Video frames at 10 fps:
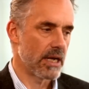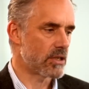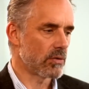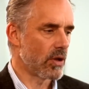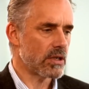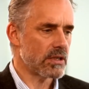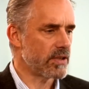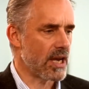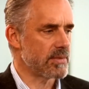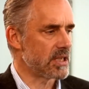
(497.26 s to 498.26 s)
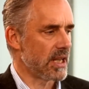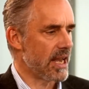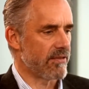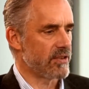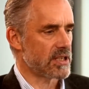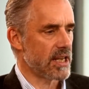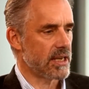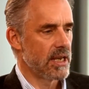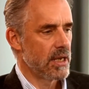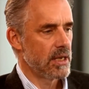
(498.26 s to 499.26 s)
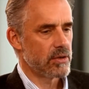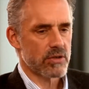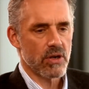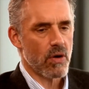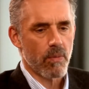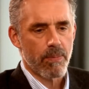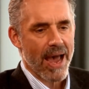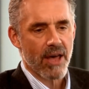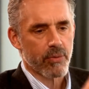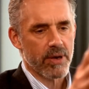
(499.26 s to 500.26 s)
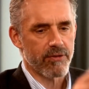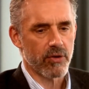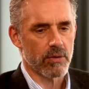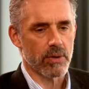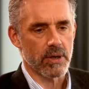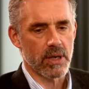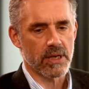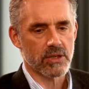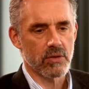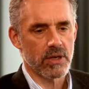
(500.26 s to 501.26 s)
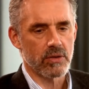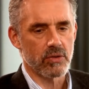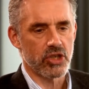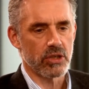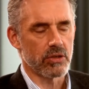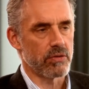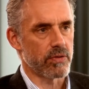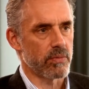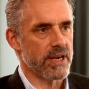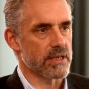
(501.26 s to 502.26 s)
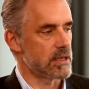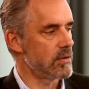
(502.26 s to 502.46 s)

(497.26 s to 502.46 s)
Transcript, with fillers: And so lots of times in life, it's like there's no pathway forward that's going to shield you from risk.